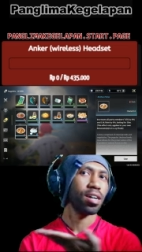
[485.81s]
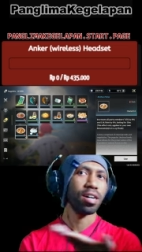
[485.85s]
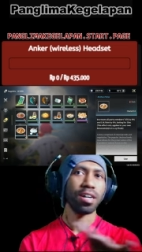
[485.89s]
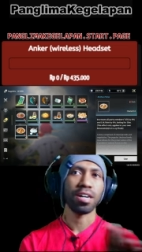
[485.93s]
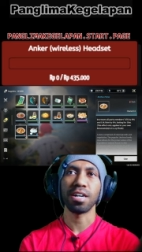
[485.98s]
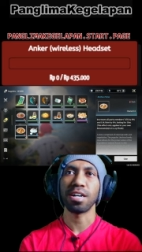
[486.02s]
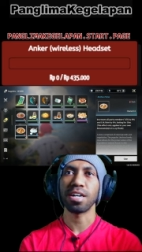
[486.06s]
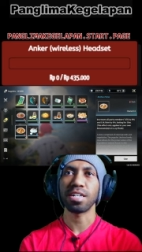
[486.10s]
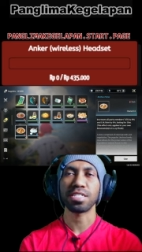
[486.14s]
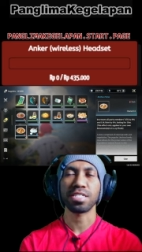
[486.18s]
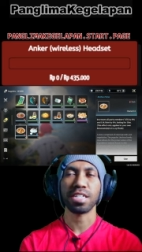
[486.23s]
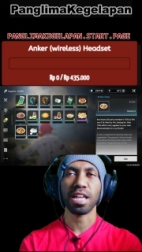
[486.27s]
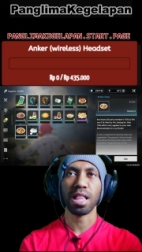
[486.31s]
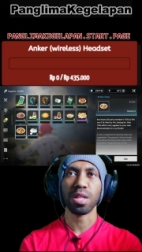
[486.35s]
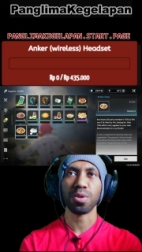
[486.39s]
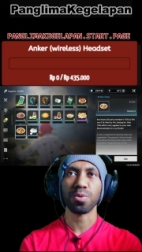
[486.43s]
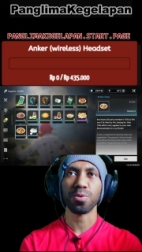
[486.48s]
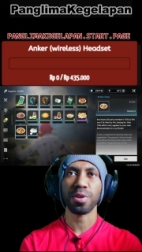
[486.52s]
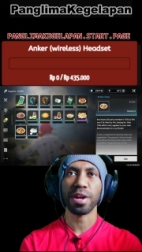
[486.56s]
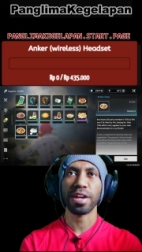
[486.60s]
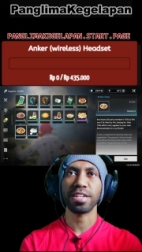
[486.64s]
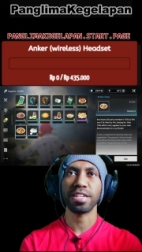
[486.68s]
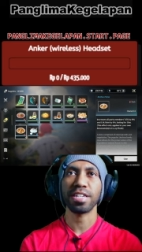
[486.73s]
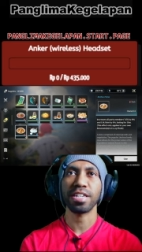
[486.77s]
uh, shell
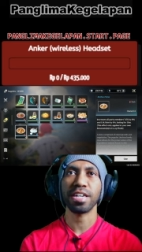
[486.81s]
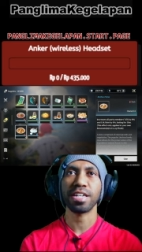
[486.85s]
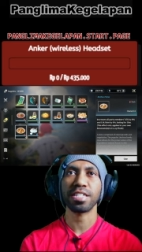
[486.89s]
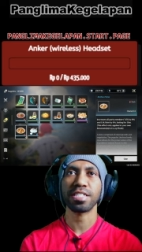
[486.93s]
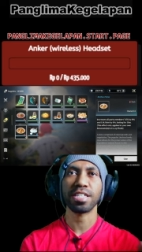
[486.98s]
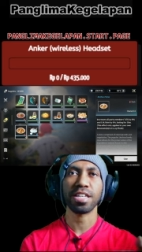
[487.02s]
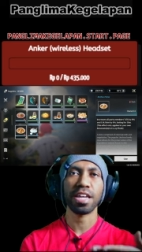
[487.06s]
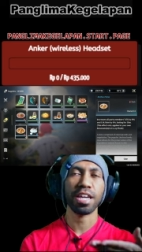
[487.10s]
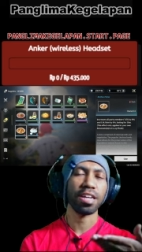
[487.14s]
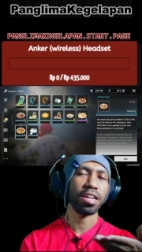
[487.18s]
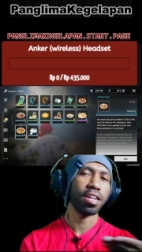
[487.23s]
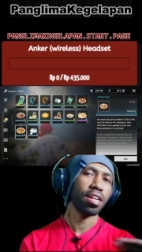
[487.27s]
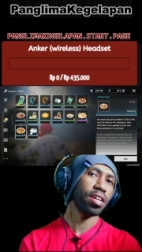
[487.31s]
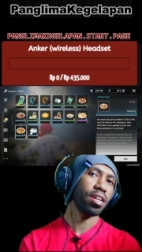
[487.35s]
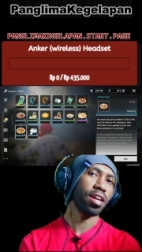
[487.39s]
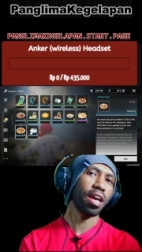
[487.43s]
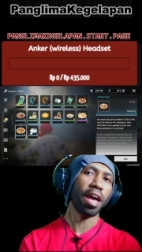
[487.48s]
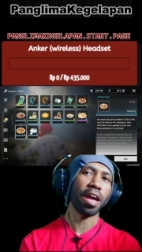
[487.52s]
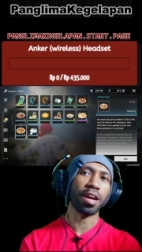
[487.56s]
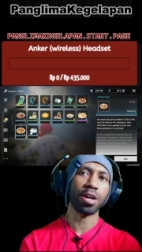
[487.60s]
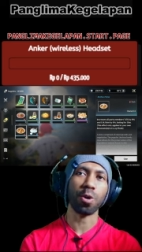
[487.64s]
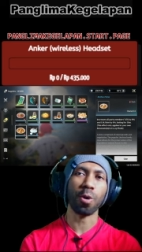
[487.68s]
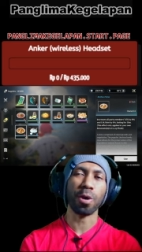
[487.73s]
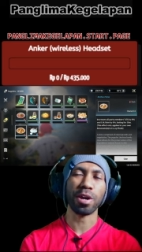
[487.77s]
credit,
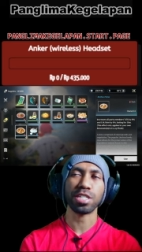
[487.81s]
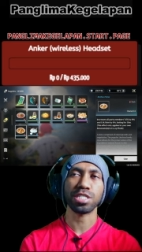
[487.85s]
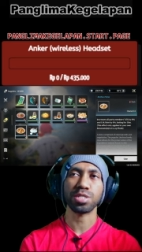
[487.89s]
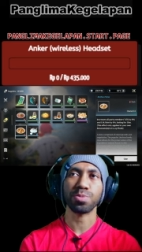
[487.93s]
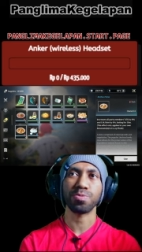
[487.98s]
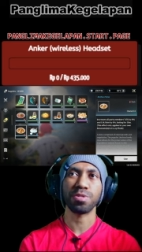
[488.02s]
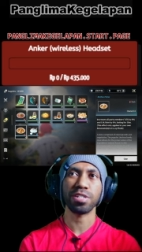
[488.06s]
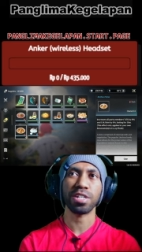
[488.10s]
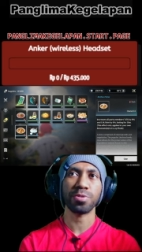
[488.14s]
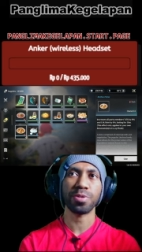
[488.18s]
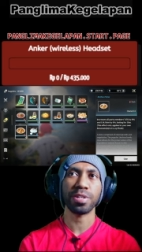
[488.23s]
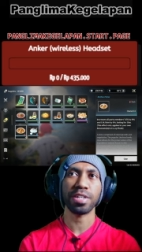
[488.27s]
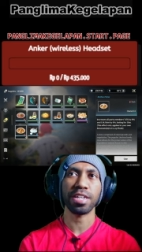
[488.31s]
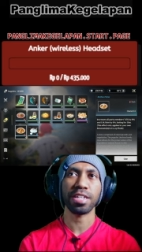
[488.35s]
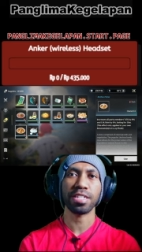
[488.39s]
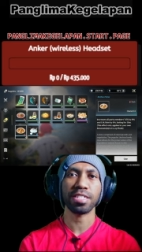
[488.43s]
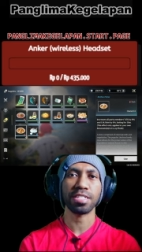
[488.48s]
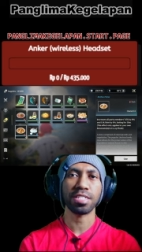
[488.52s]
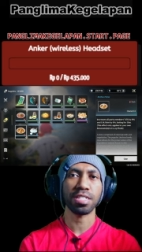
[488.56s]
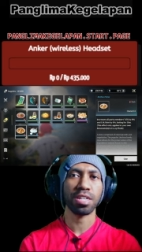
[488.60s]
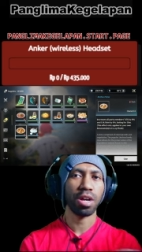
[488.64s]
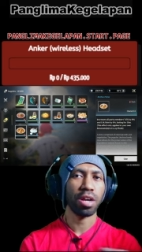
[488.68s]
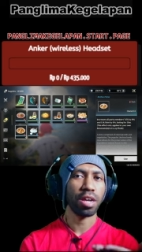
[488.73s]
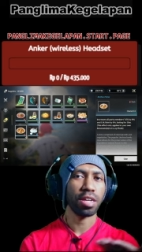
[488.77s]
Echo
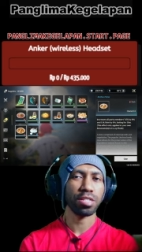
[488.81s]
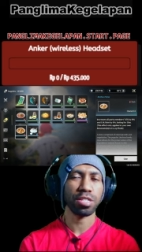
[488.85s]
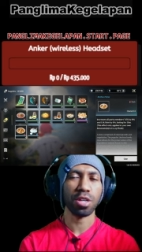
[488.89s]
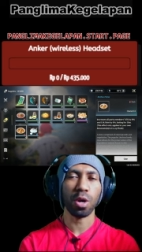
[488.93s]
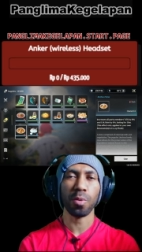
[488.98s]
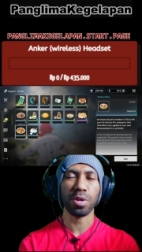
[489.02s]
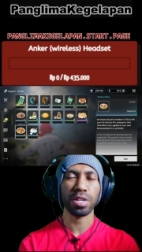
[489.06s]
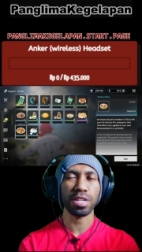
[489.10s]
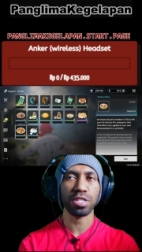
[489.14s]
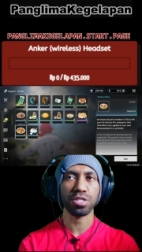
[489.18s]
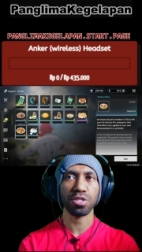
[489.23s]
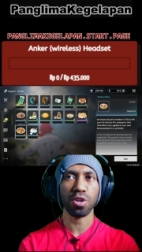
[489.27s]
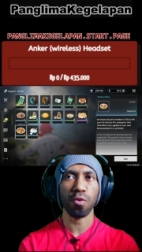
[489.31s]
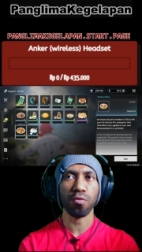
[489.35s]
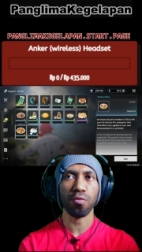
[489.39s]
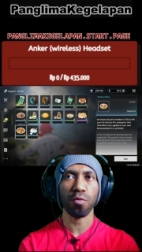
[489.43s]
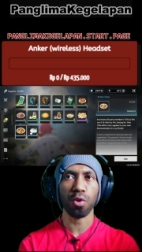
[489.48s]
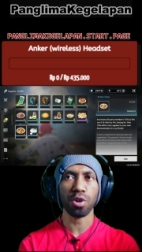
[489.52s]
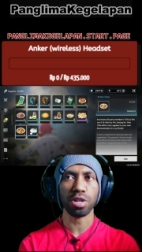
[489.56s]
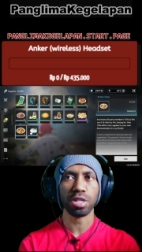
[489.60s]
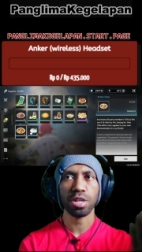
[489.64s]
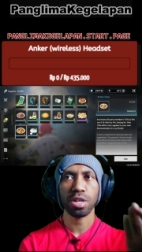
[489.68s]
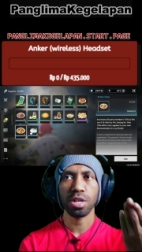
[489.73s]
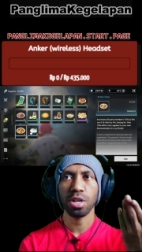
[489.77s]
experience, so on and so
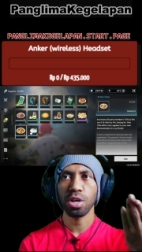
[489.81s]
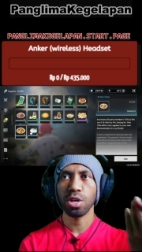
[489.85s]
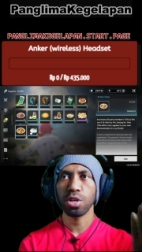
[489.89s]
forth.